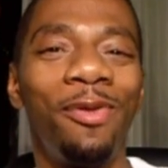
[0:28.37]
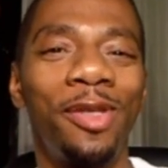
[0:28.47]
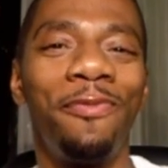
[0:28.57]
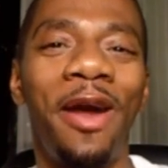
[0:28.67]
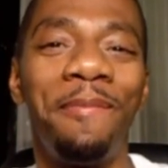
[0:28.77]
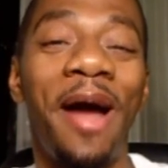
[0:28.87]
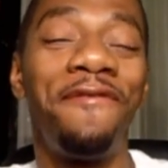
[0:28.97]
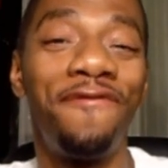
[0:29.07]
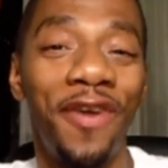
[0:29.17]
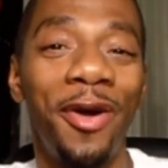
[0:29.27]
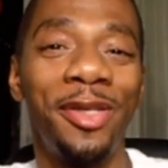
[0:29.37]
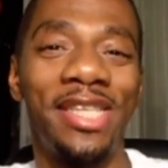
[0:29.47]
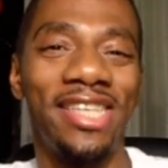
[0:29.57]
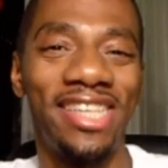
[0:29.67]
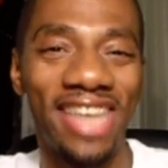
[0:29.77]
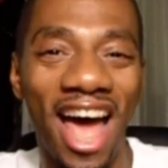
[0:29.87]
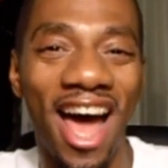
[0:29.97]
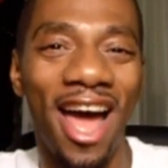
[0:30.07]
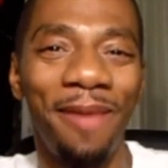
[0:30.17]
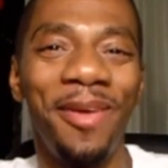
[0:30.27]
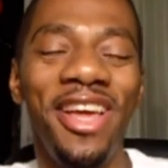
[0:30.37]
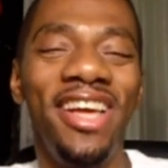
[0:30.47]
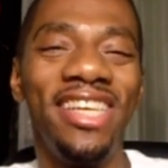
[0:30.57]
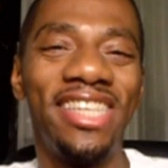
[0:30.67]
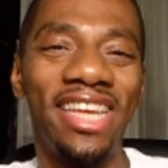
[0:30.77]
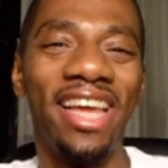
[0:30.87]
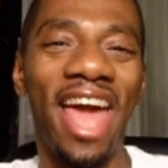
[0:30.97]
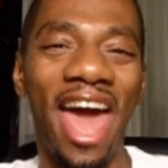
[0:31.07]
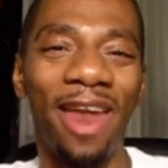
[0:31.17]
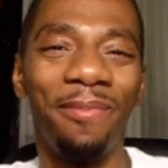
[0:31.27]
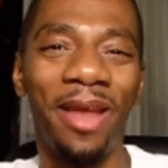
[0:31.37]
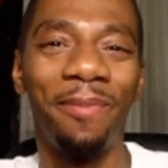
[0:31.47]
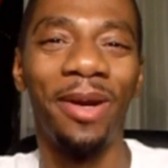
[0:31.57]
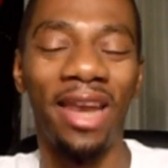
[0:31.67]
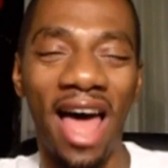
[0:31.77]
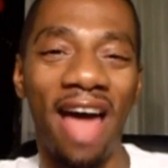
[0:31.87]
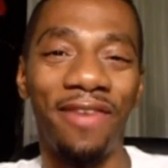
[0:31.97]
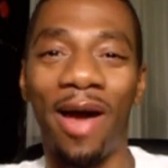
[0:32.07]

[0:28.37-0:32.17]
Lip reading: It was my first time seeing Adam Lambert live.